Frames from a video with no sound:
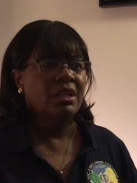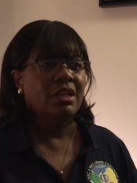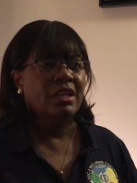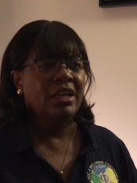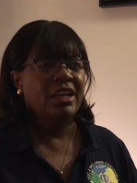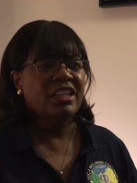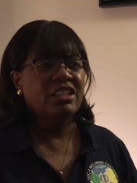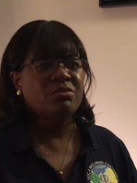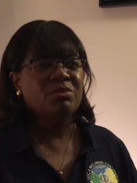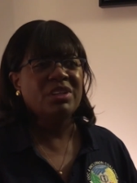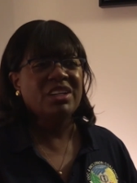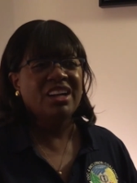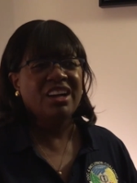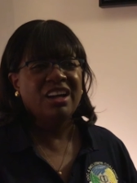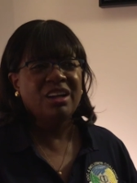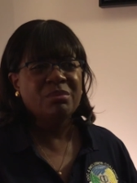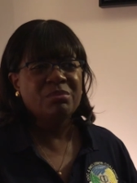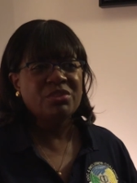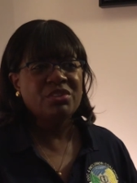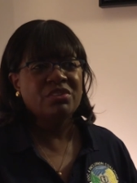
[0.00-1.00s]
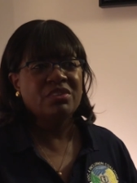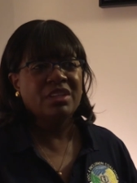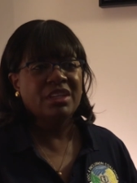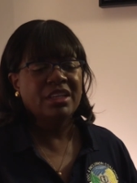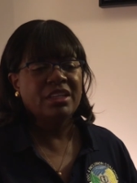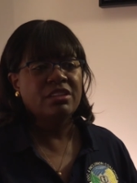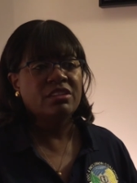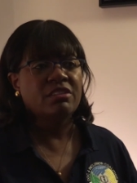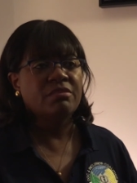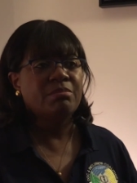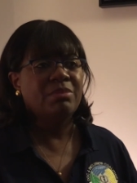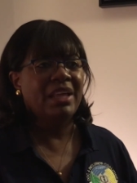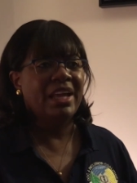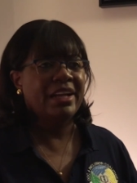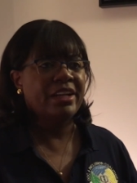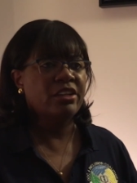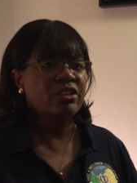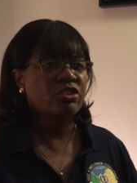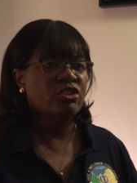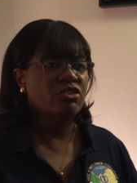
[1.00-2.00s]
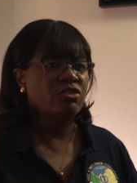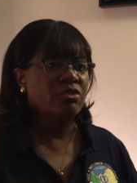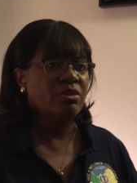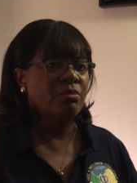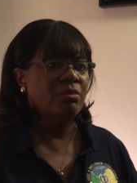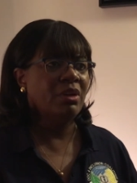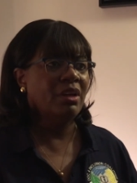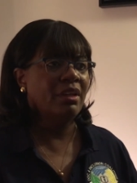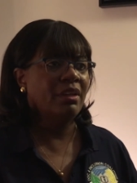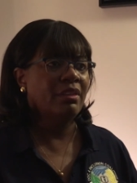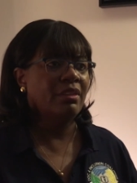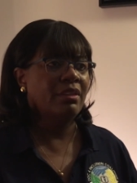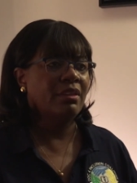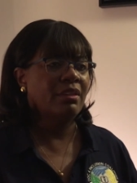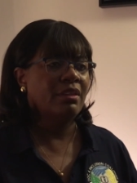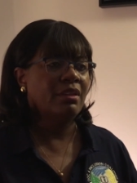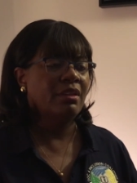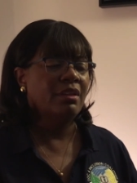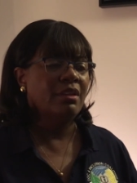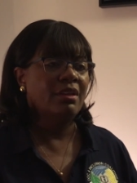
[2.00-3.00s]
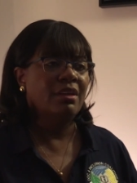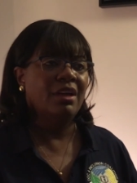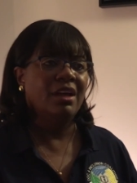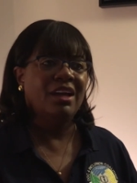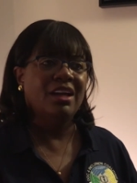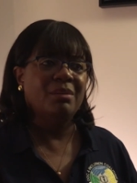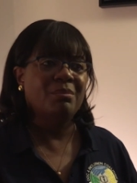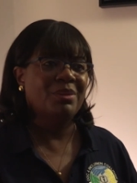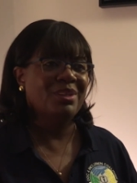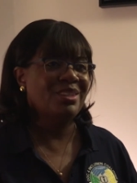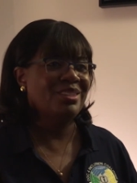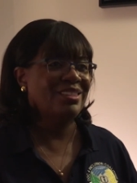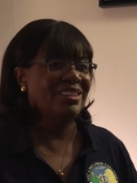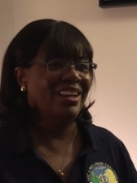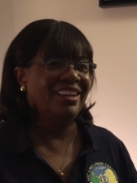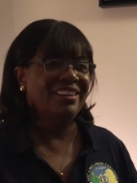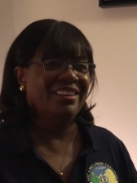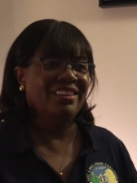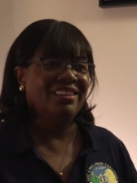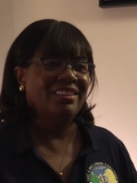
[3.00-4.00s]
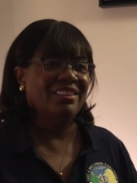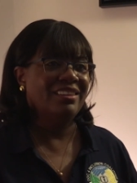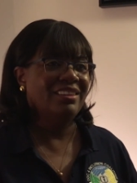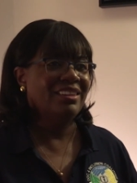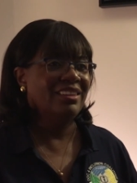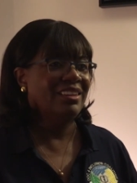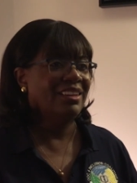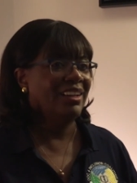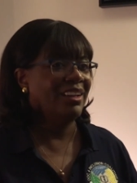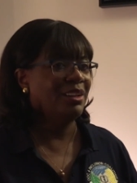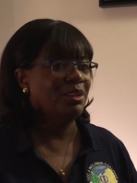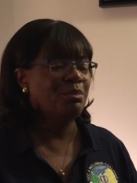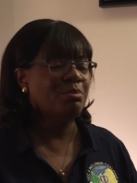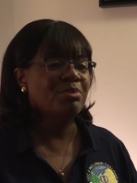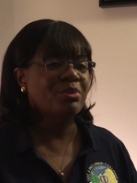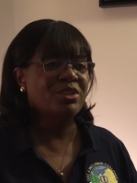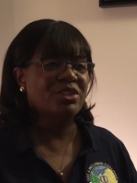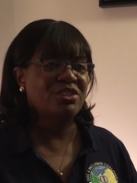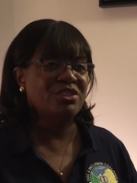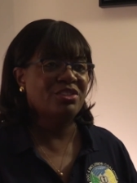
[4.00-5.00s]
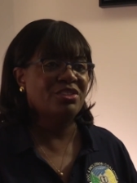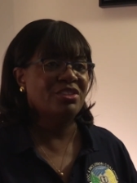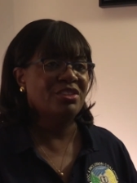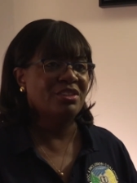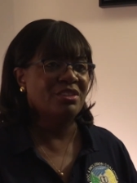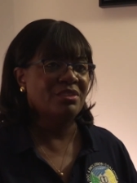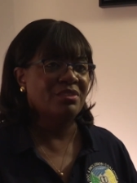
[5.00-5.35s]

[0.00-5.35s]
As we come to the end of Black History Month, I am excited and appreciative